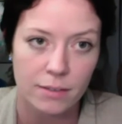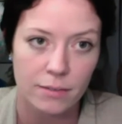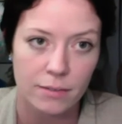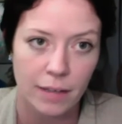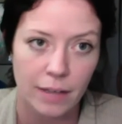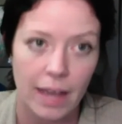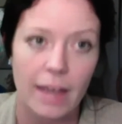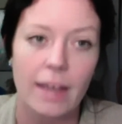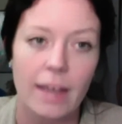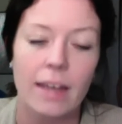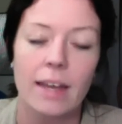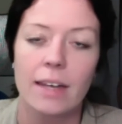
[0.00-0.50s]

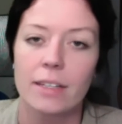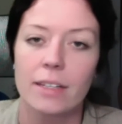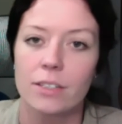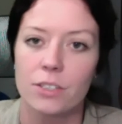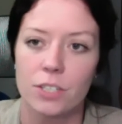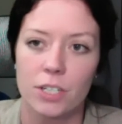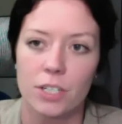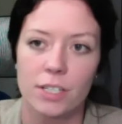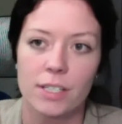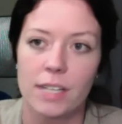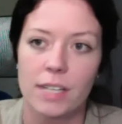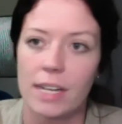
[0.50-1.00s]
Okay? It's
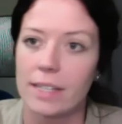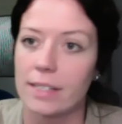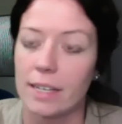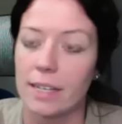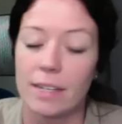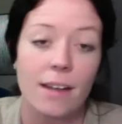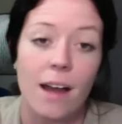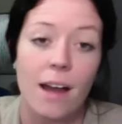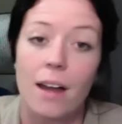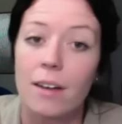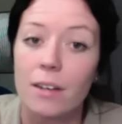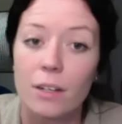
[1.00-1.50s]
a
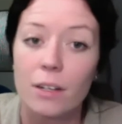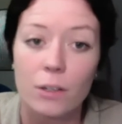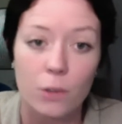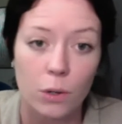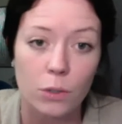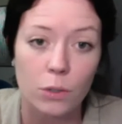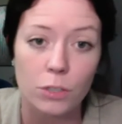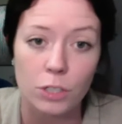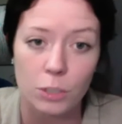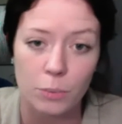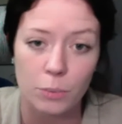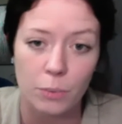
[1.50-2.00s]

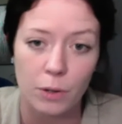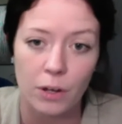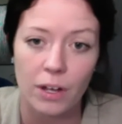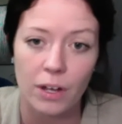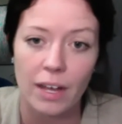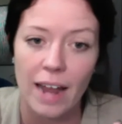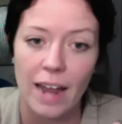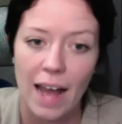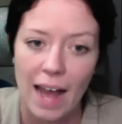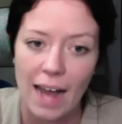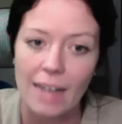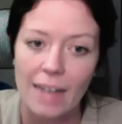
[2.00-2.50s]
non-negotiable.
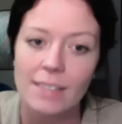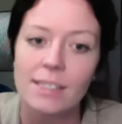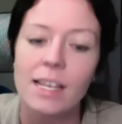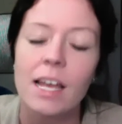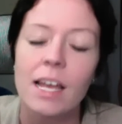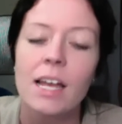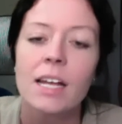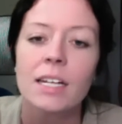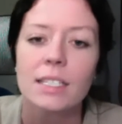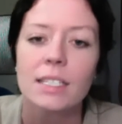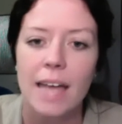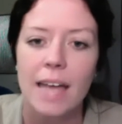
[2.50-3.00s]
It has
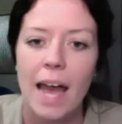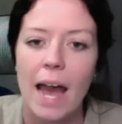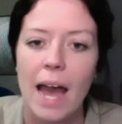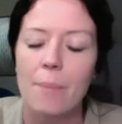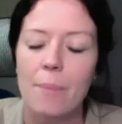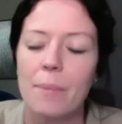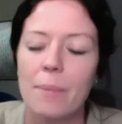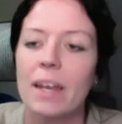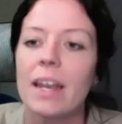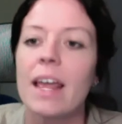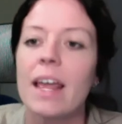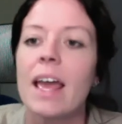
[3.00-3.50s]
to
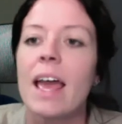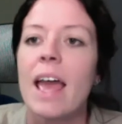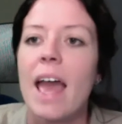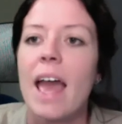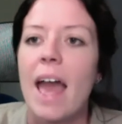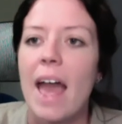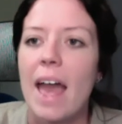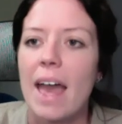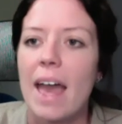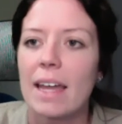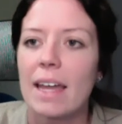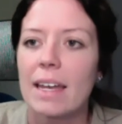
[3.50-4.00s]
happen.
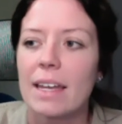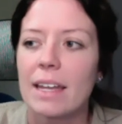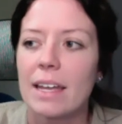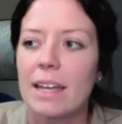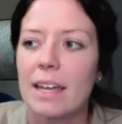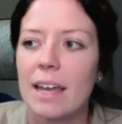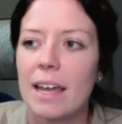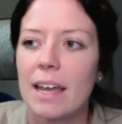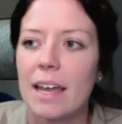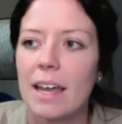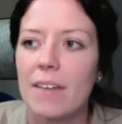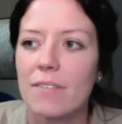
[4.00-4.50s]
And
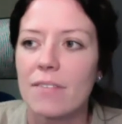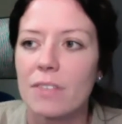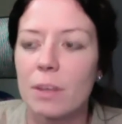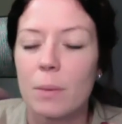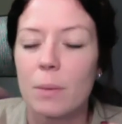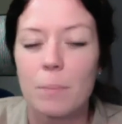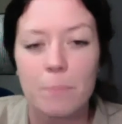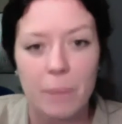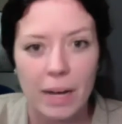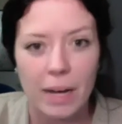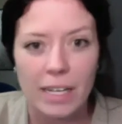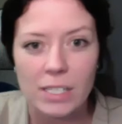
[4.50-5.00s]
if
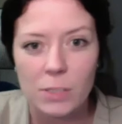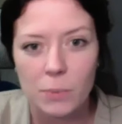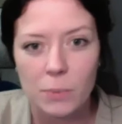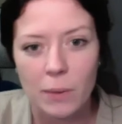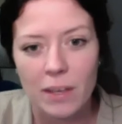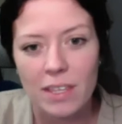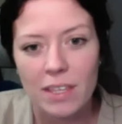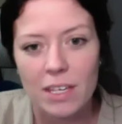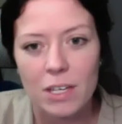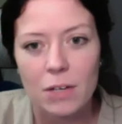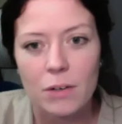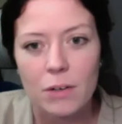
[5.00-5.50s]
the best way
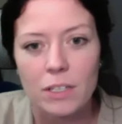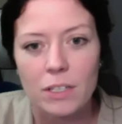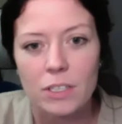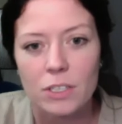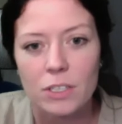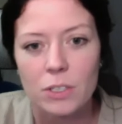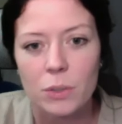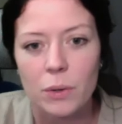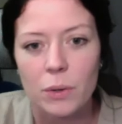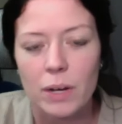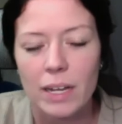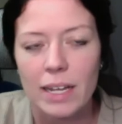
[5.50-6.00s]
that you can
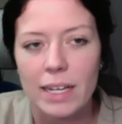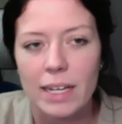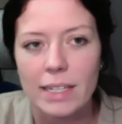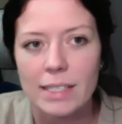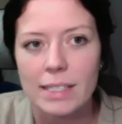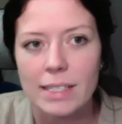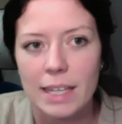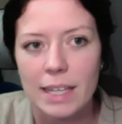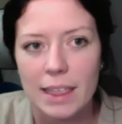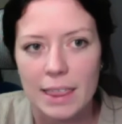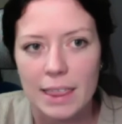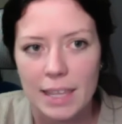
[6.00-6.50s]
do it is
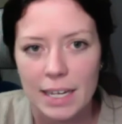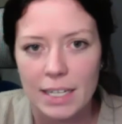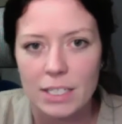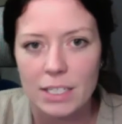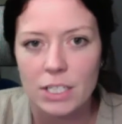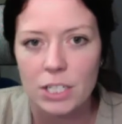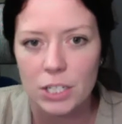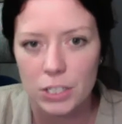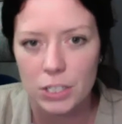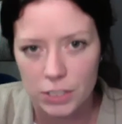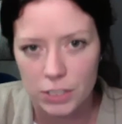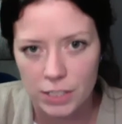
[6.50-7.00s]
to think to
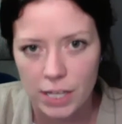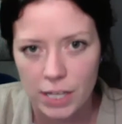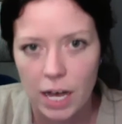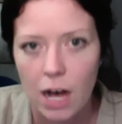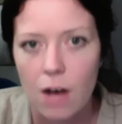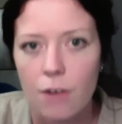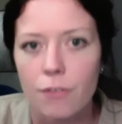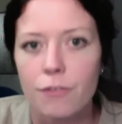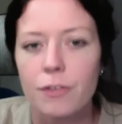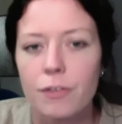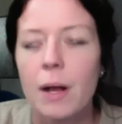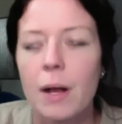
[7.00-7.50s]

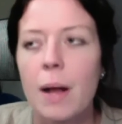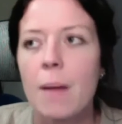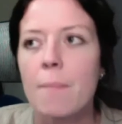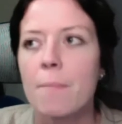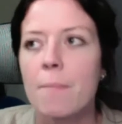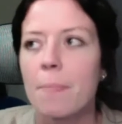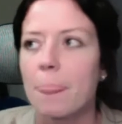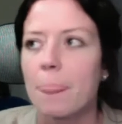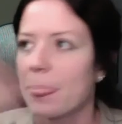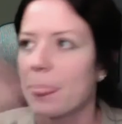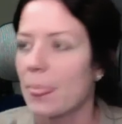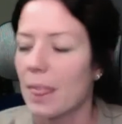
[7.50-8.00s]
yourself,
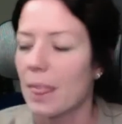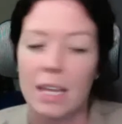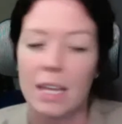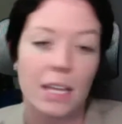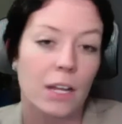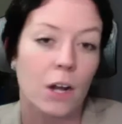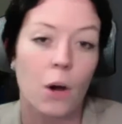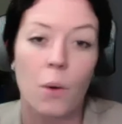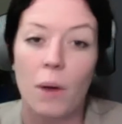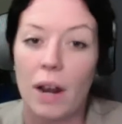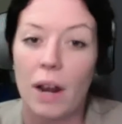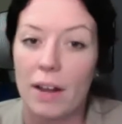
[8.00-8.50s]

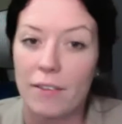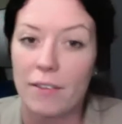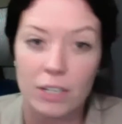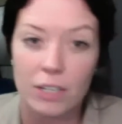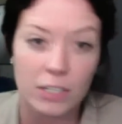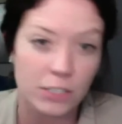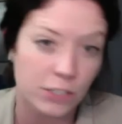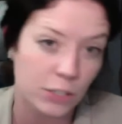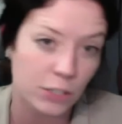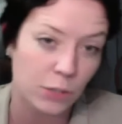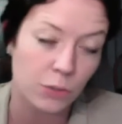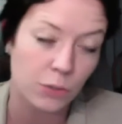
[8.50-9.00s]
whatever
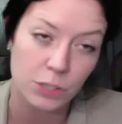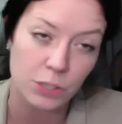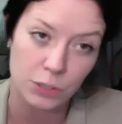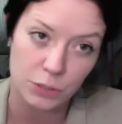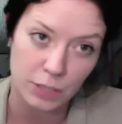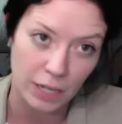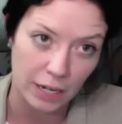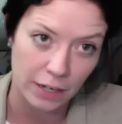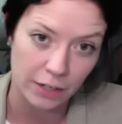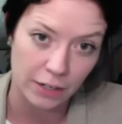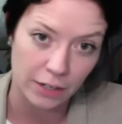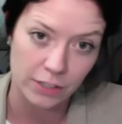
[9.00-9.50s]
excuse you
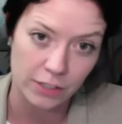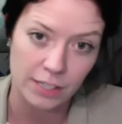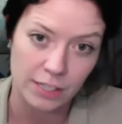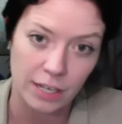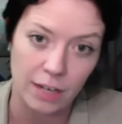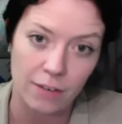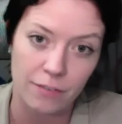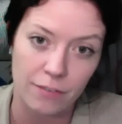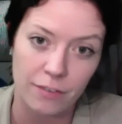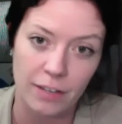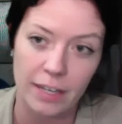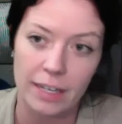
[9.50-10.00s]
tell
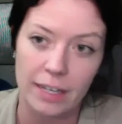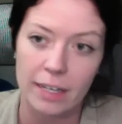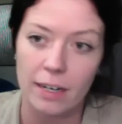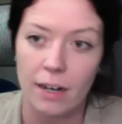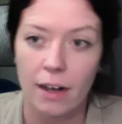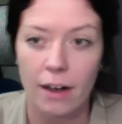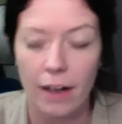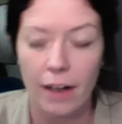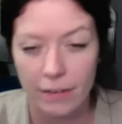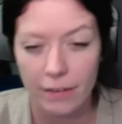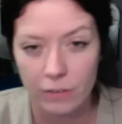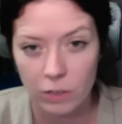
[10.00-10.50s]
yourself, like, oh,
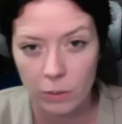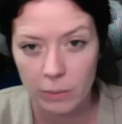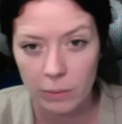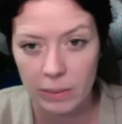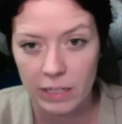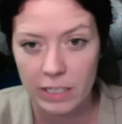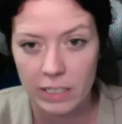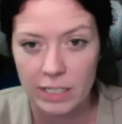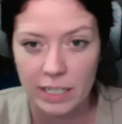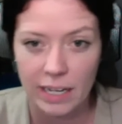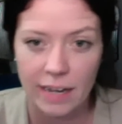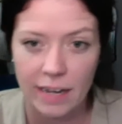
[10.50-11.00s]
I have nobody to